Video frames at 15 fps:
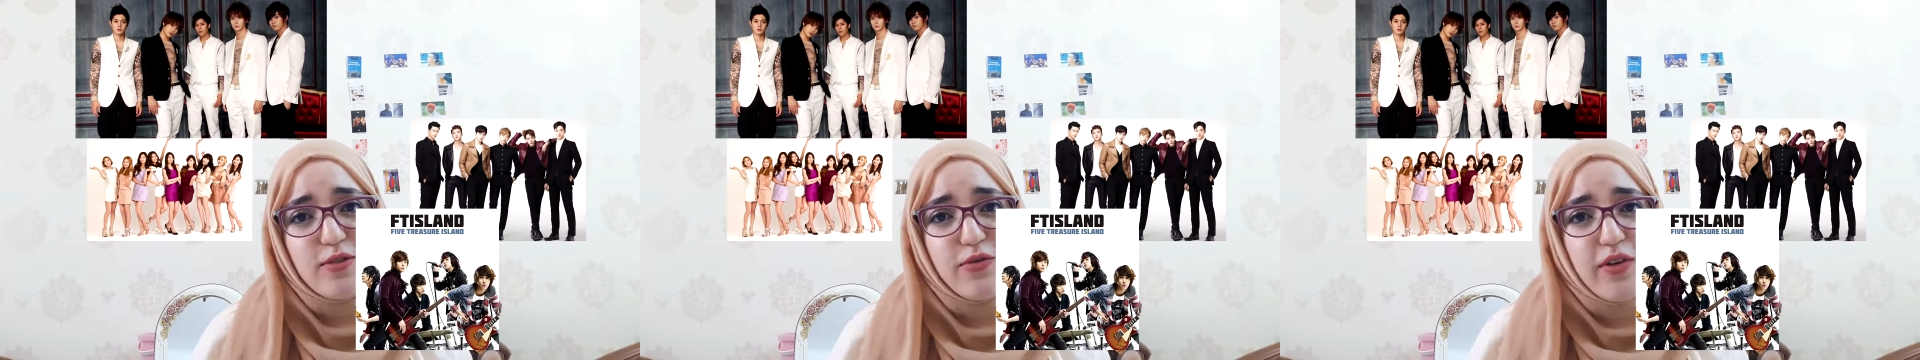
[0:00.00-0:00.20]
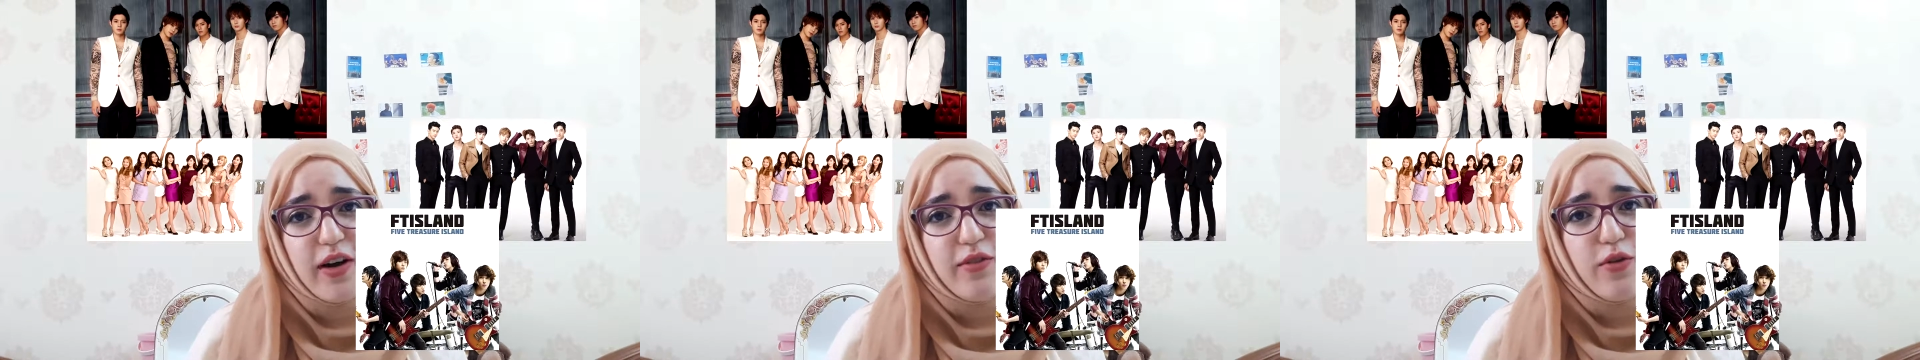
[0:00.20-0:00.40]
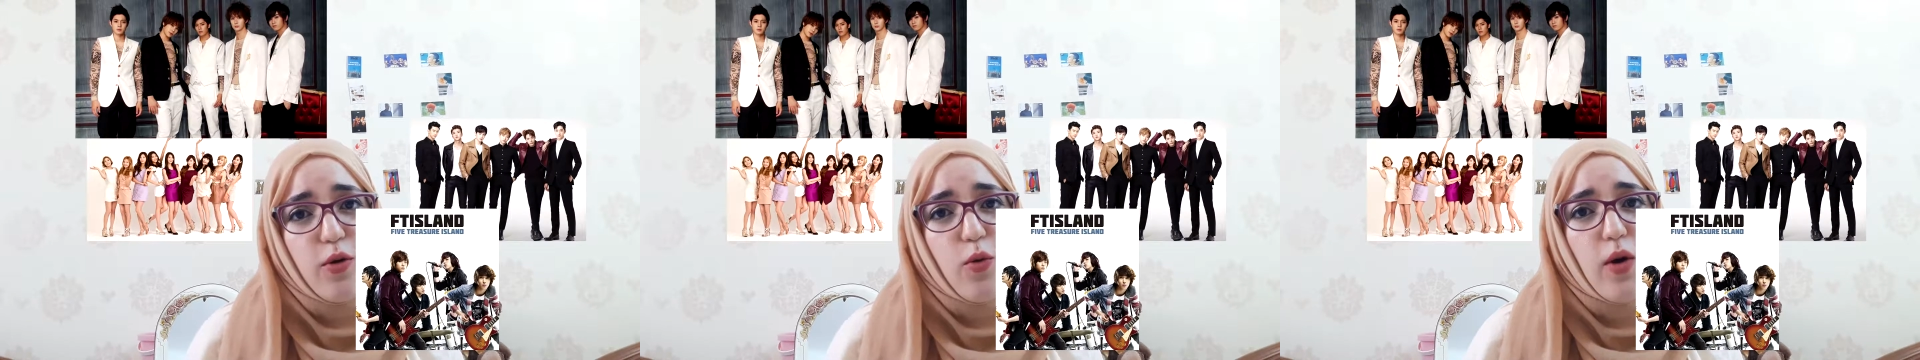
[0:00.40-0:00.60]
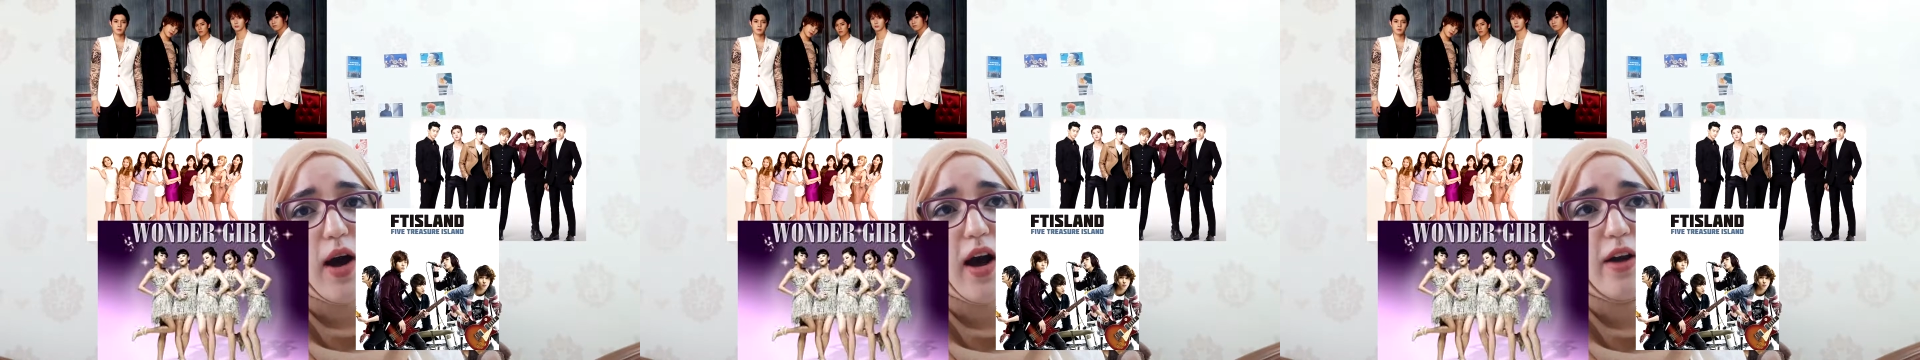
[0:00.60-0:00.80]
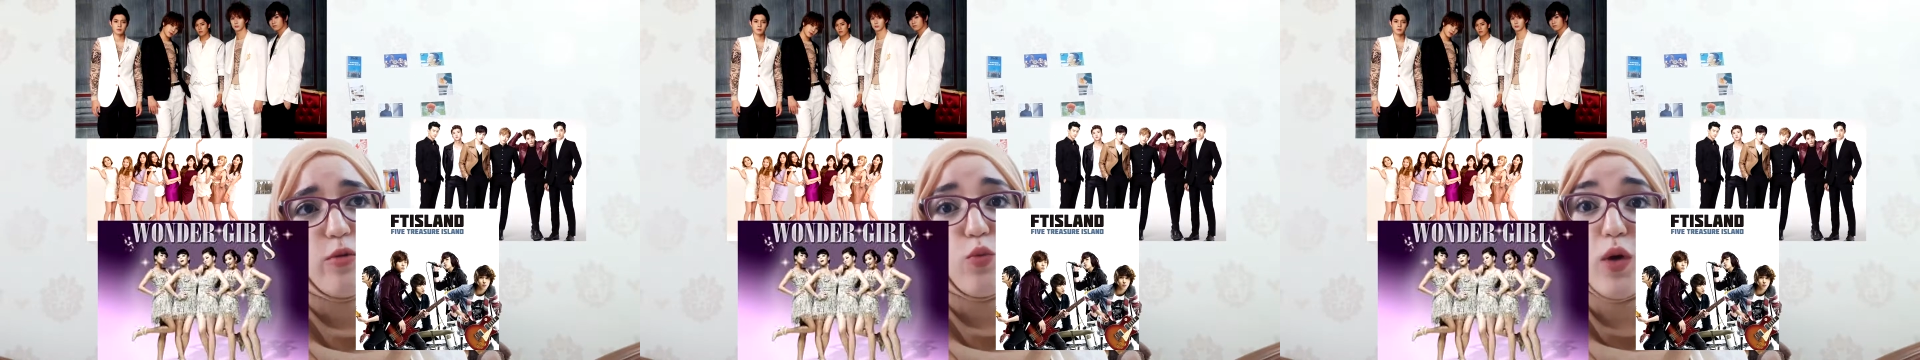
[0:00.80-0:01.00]

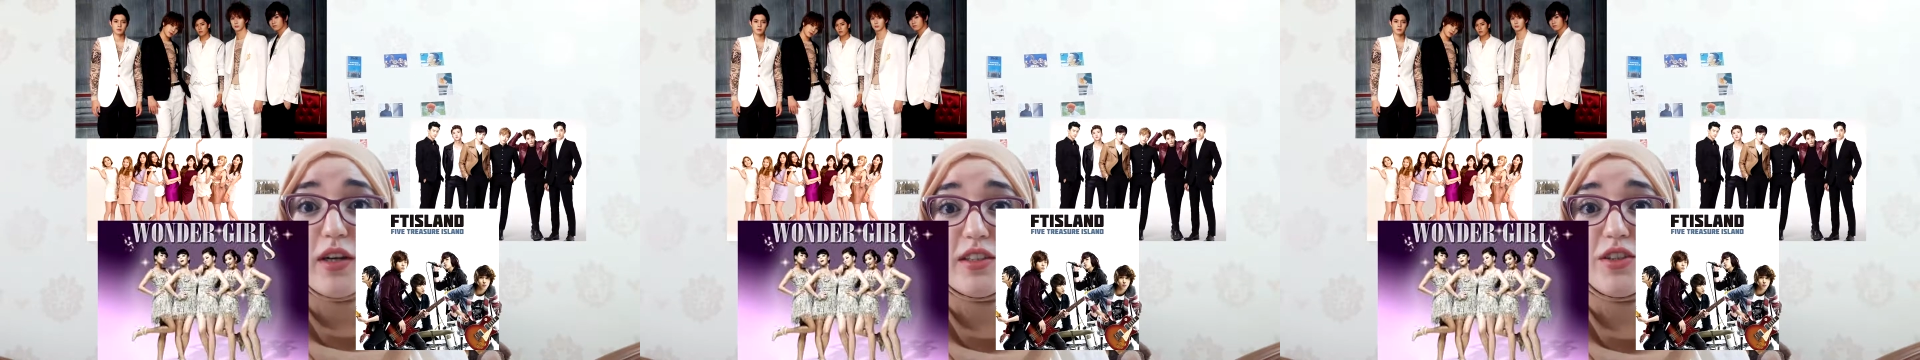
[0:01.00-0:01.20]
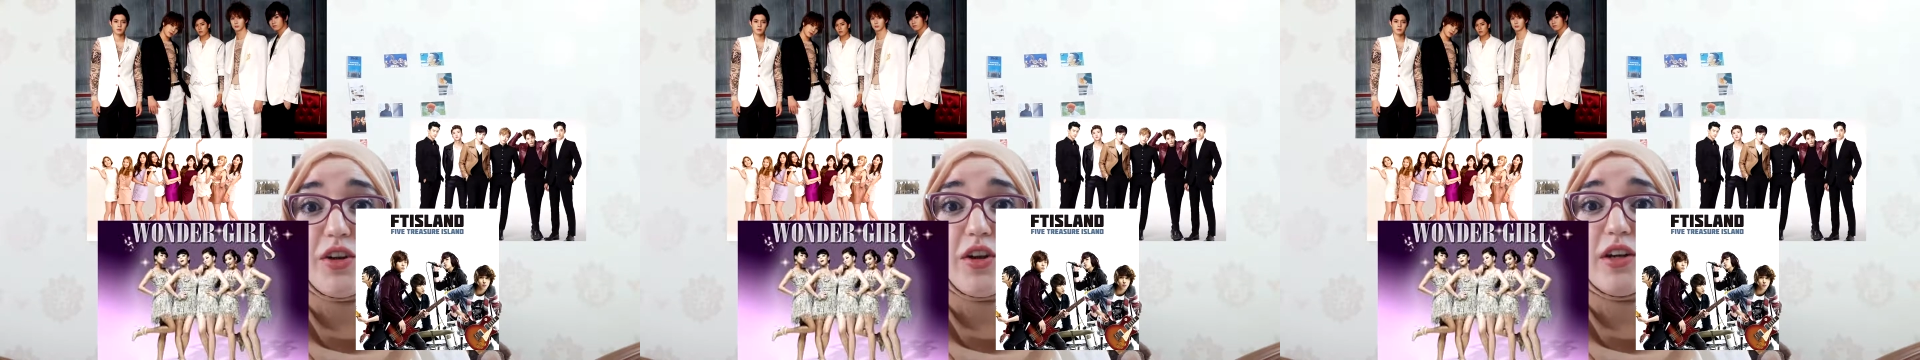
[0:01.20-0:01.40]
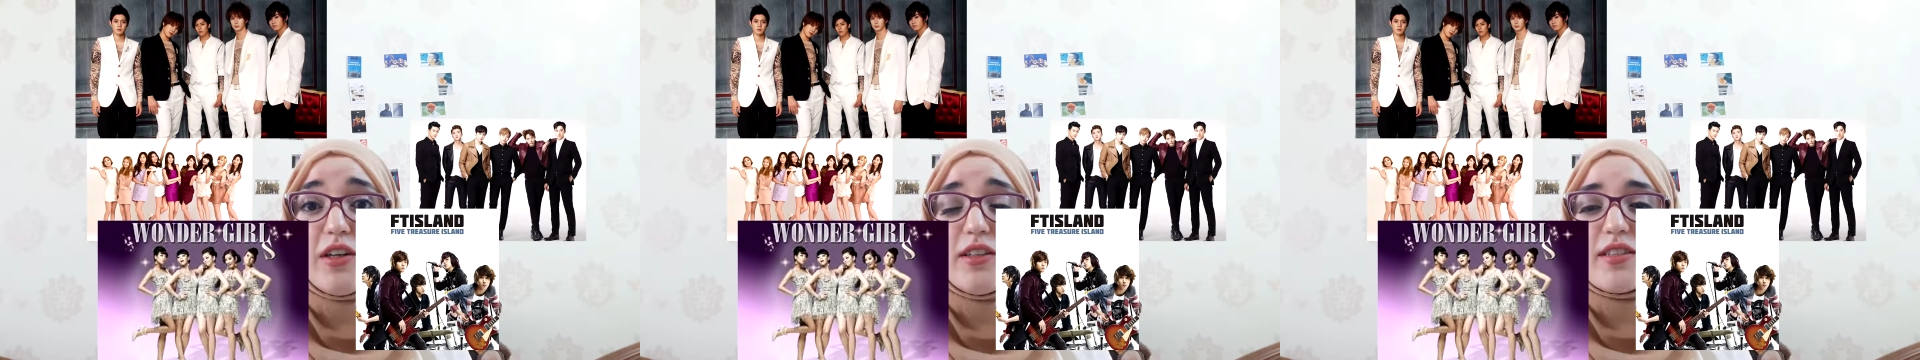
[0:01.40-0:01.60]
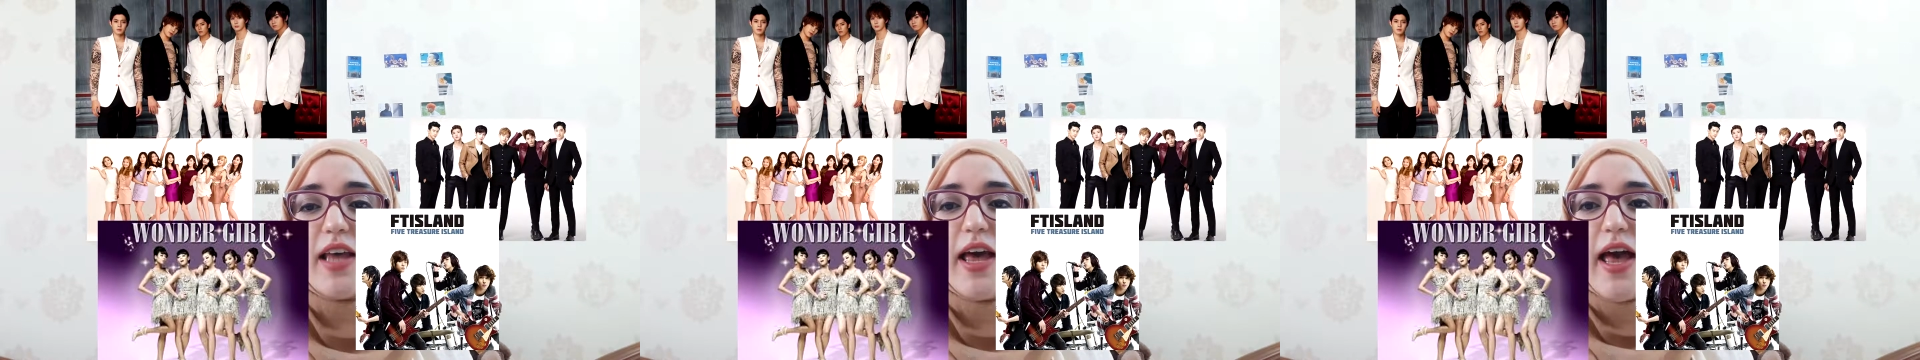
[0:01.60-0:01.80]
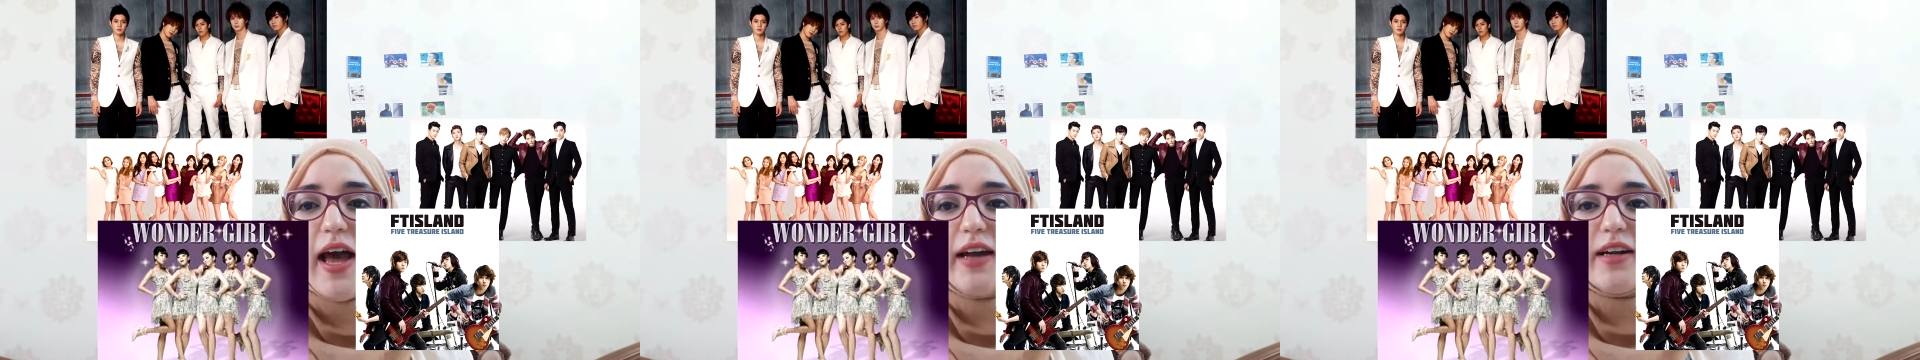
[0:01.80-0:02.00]
501, Wonder Girls, and